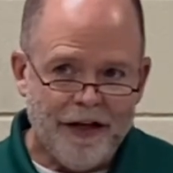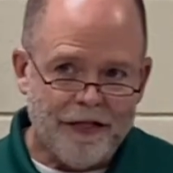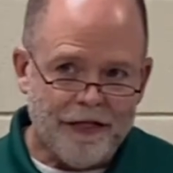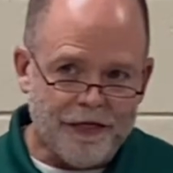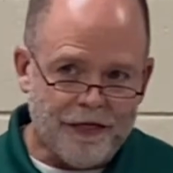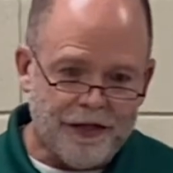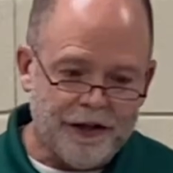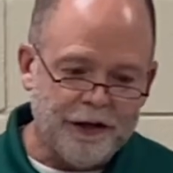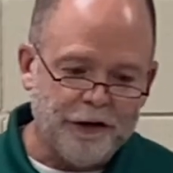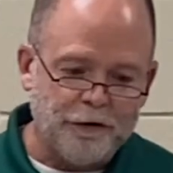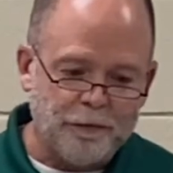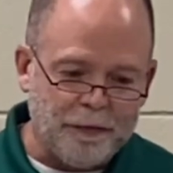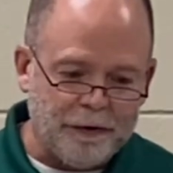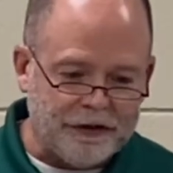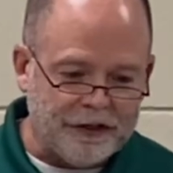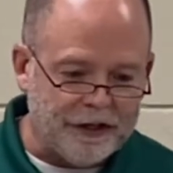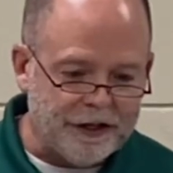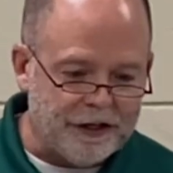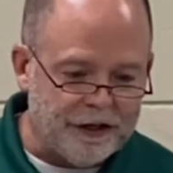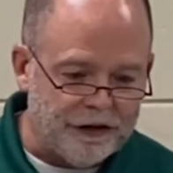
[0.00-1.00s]
This
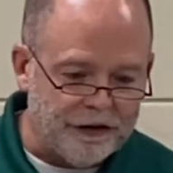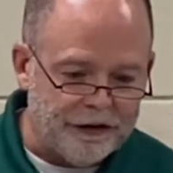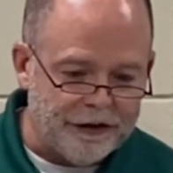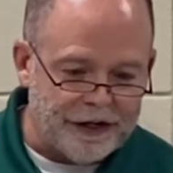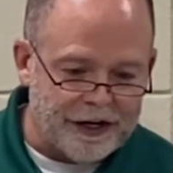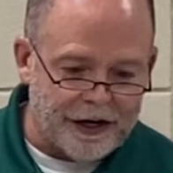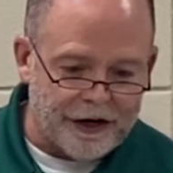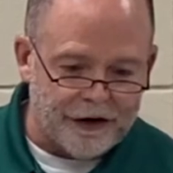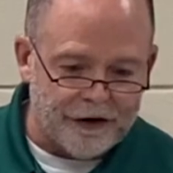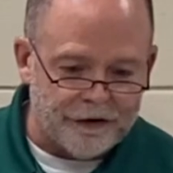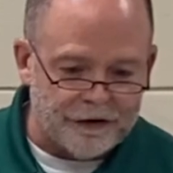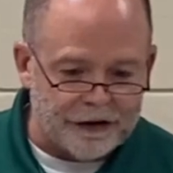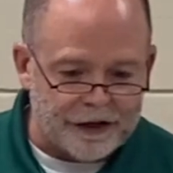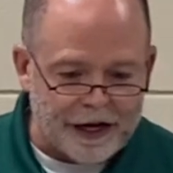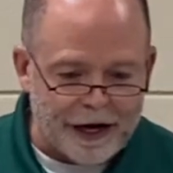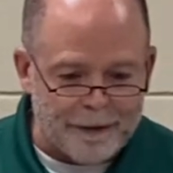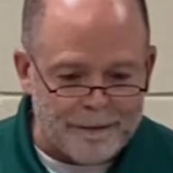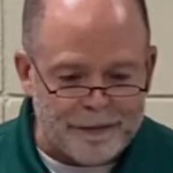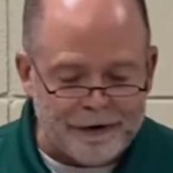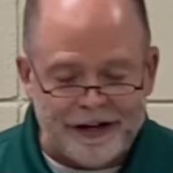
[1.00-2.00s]
particular year, the
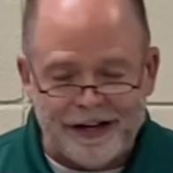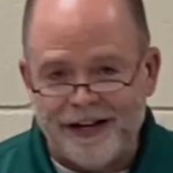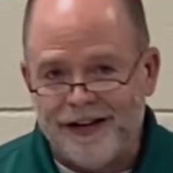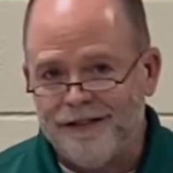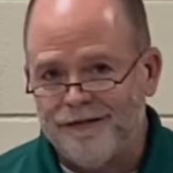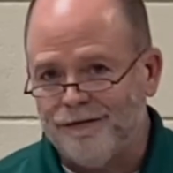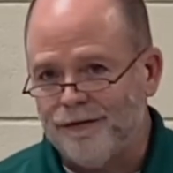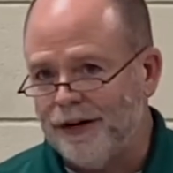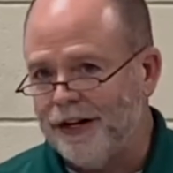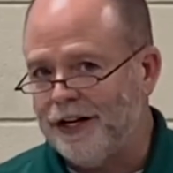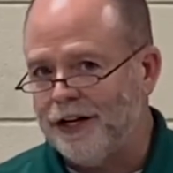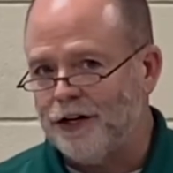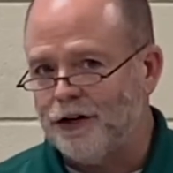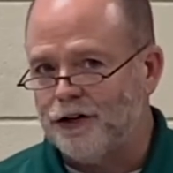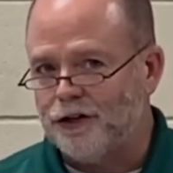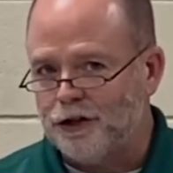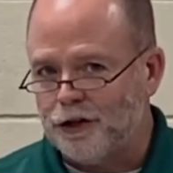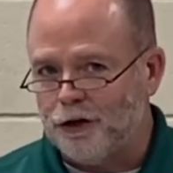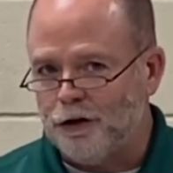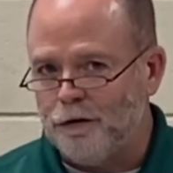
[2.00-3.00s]
company
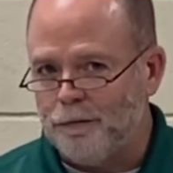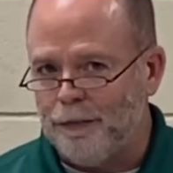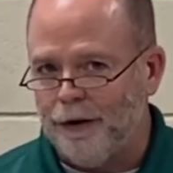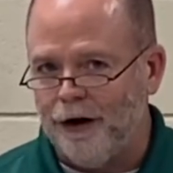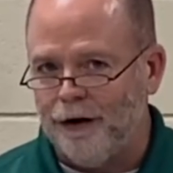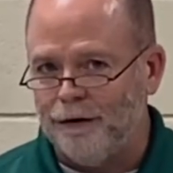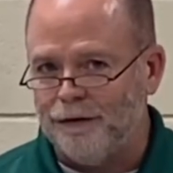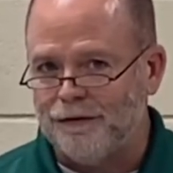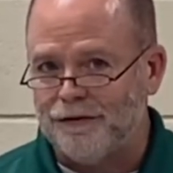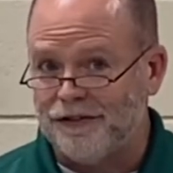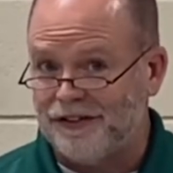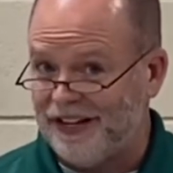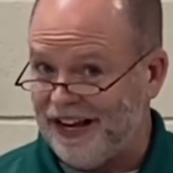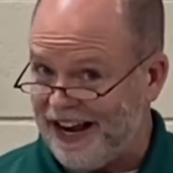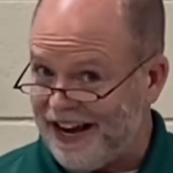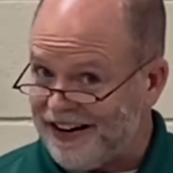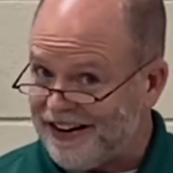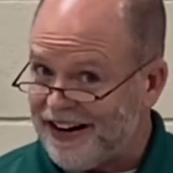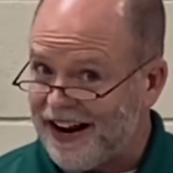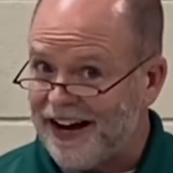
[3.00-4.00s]
rented two boats. They
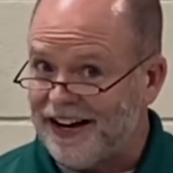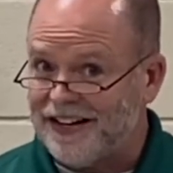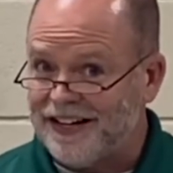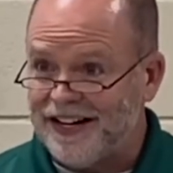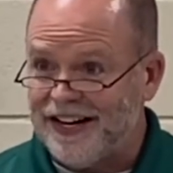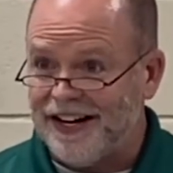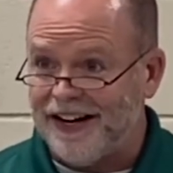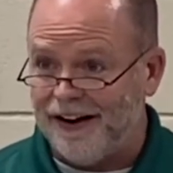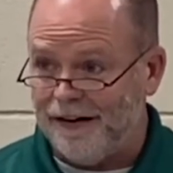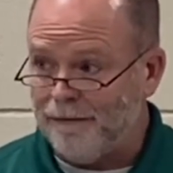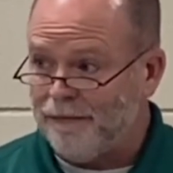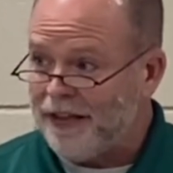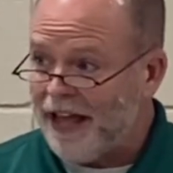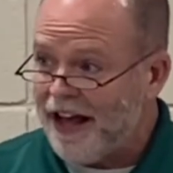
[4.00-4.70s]
had an idea.